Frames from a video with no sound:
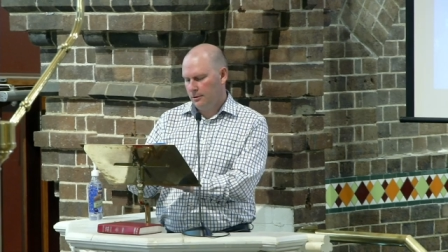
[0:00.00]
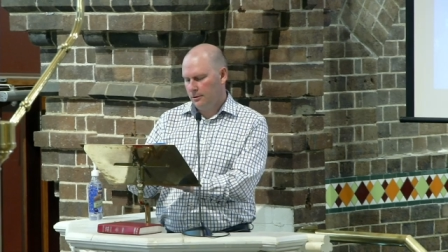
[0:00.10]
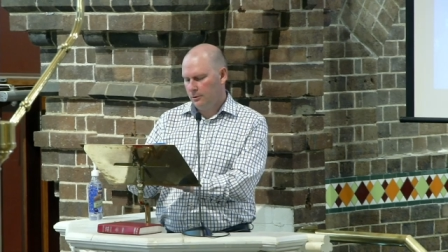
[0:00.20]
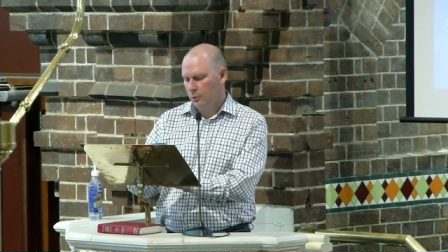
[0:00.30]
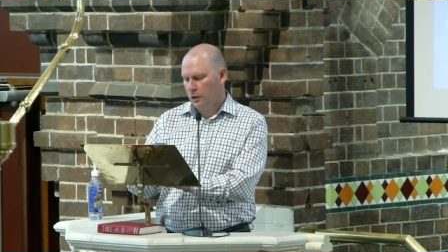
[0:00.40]

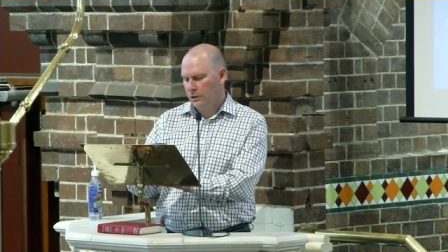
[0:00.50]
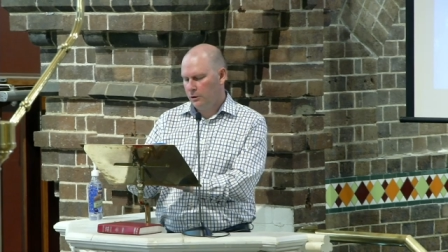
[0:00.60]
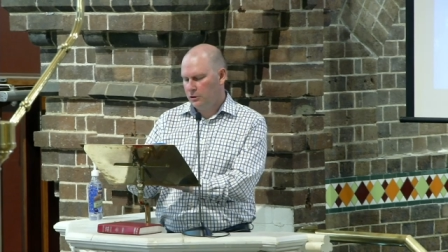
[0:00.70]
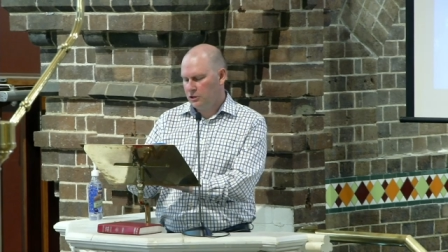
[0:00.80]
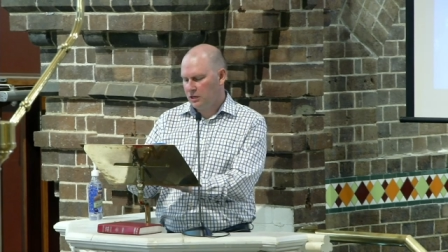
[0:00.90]
the one who
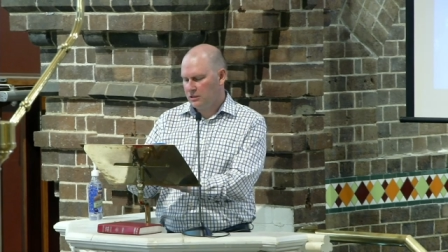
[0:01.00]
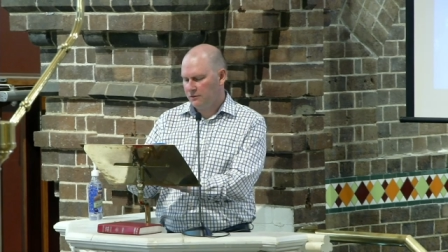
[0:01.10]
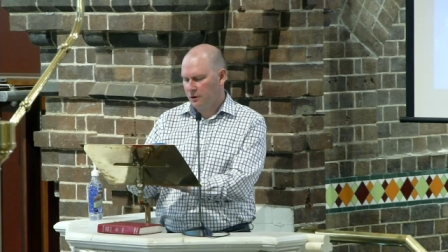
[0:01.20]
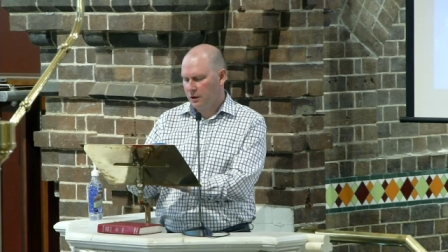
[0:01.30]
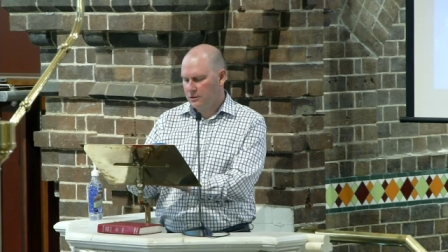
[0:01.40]

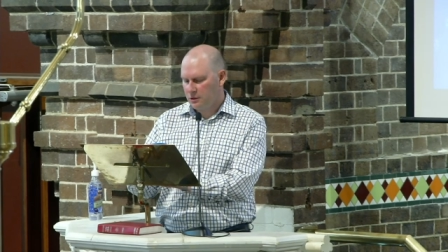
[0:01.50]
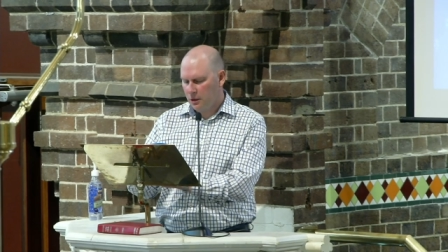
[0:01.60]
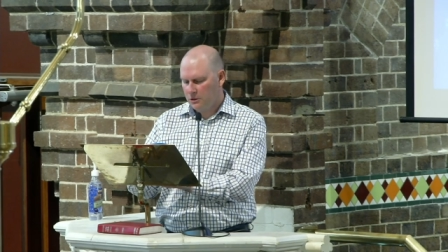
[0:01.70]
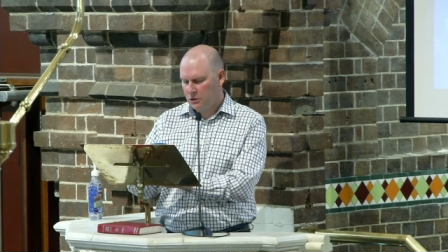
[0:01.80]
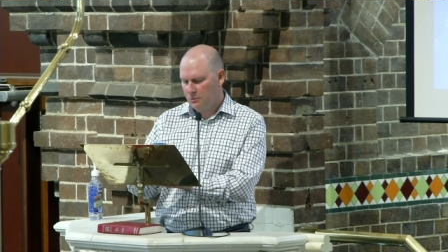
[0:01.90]
justifies
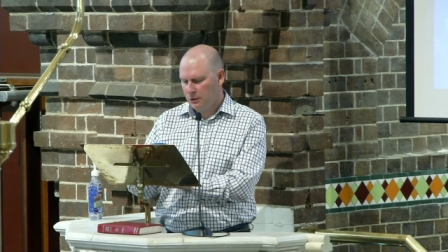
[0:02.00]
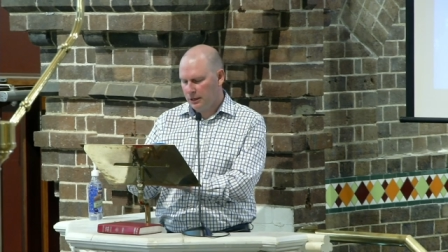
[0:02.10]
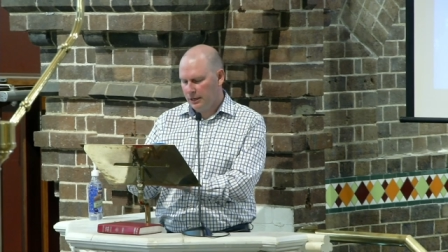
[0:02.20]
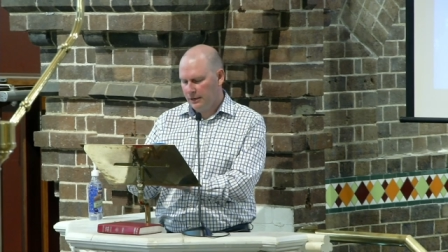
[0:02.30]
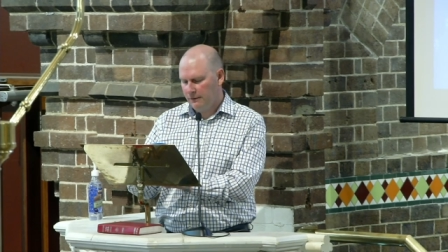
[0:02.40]
those who
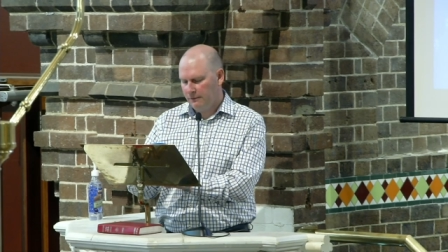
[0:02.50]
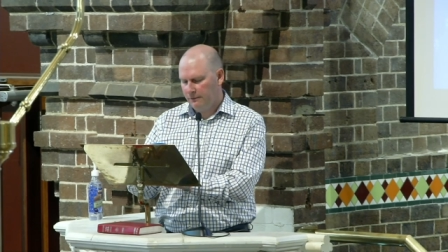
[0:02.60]
believe,